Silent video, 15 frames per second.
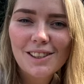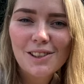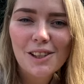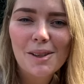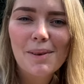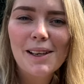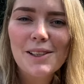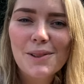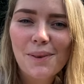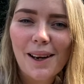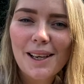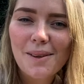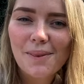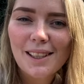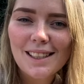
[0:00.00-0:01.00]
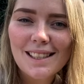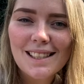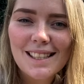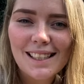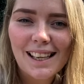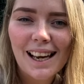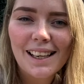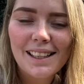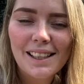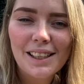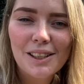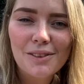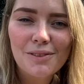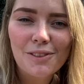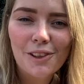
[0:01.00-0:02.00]
took about 20 minutes to get
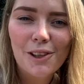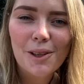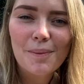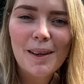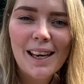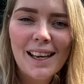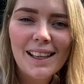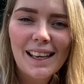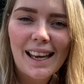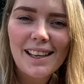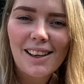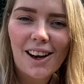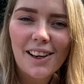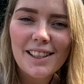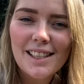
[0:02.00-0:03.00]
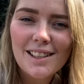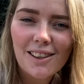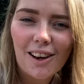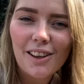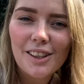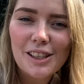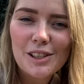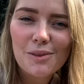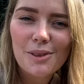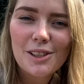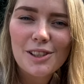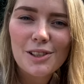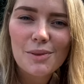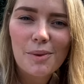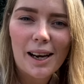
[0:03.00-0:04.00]
here from Kate Kearney's cottage,
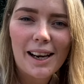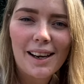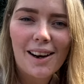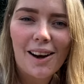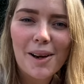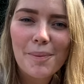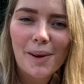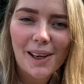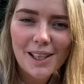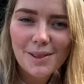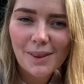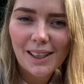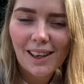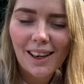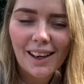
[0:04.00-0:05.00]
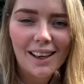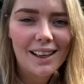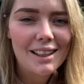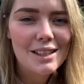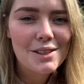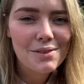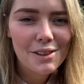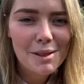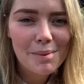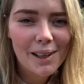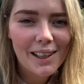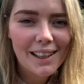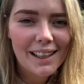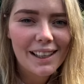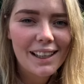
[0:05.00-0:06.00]
which is where I parked my car and it's free
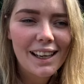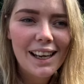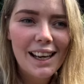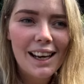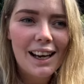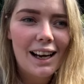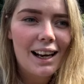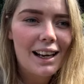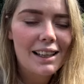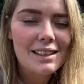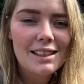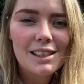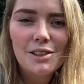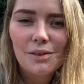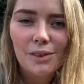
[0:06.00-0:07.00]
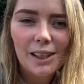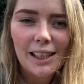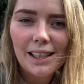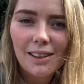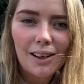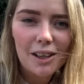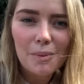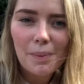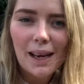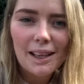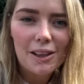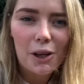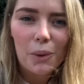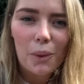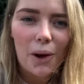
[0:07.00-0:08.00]
parking and it's really not a bad
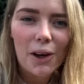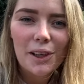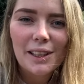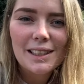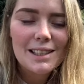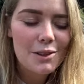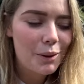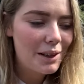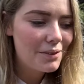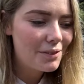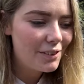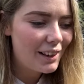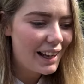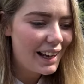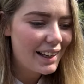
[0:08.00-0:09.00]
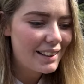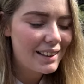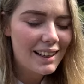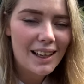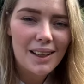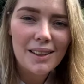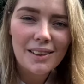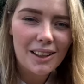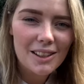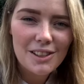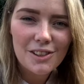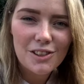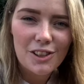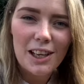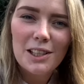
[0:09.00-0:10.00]
old walk. It's quite flat, uh, not
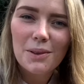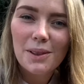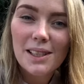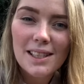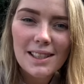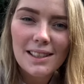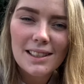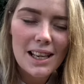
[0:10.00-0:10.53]
too strenuous and